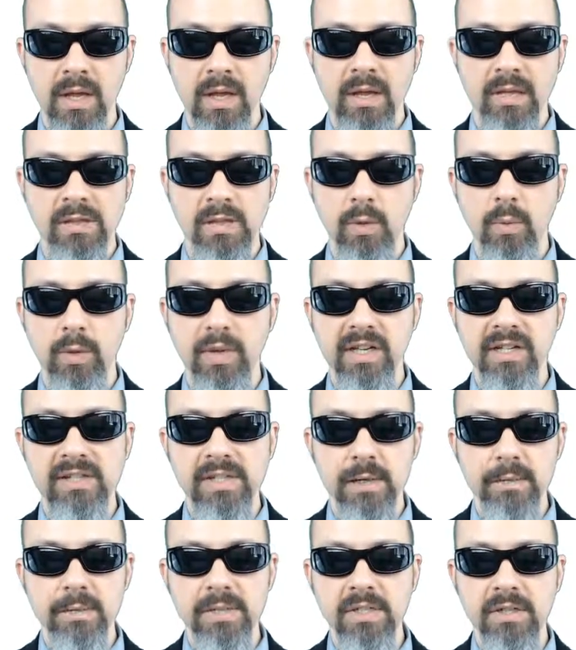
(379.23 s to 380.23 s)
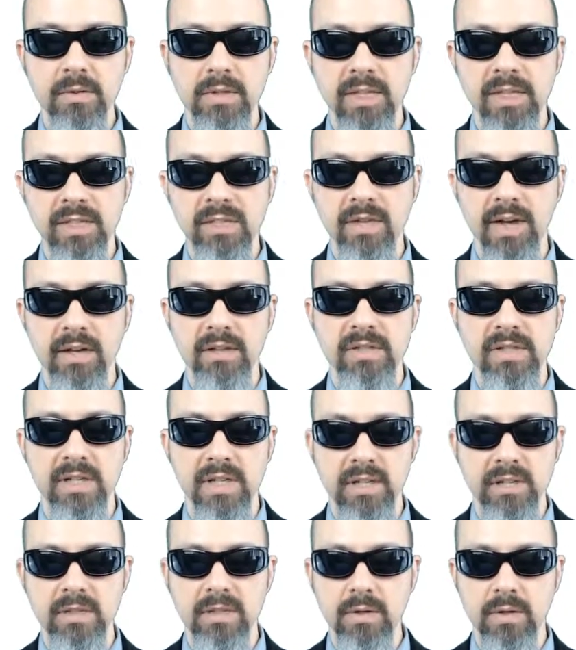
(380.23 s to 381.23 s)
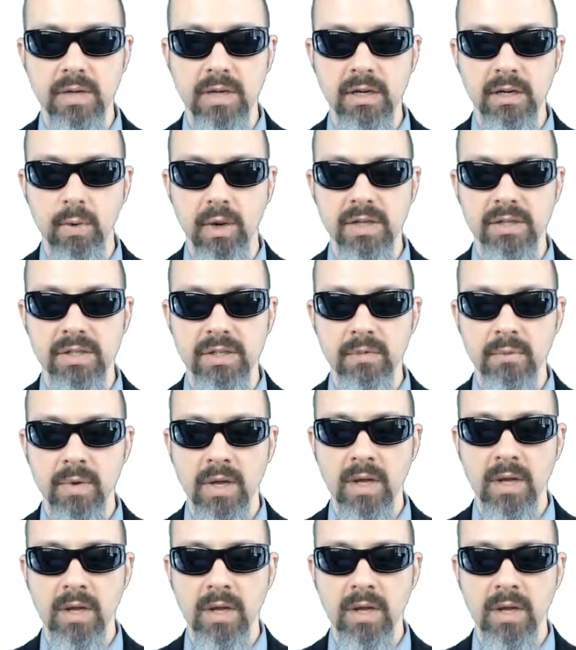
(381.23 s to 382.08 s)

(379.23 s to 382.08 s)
So we can substitute these values into the equation